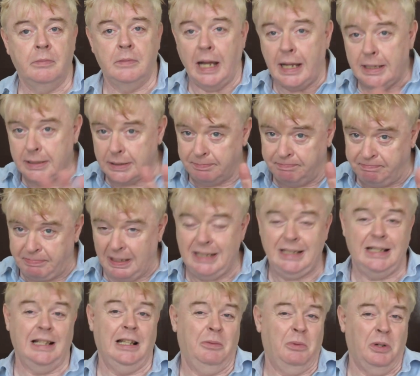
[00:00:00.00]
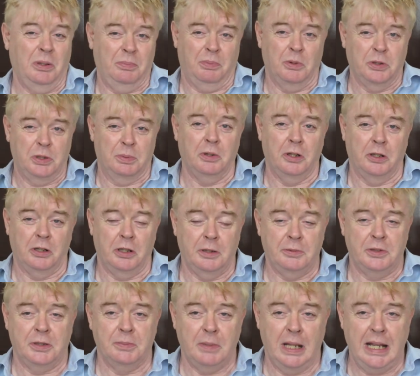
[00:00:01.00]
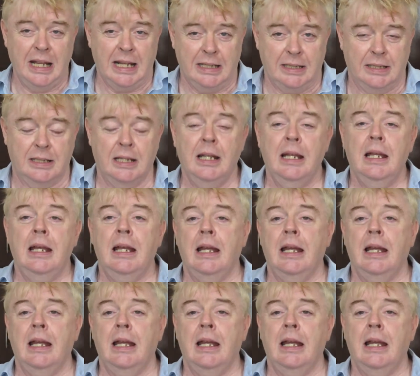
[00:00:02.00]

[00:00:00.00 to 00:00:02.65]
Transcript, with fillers: That's basically what postmodernism is.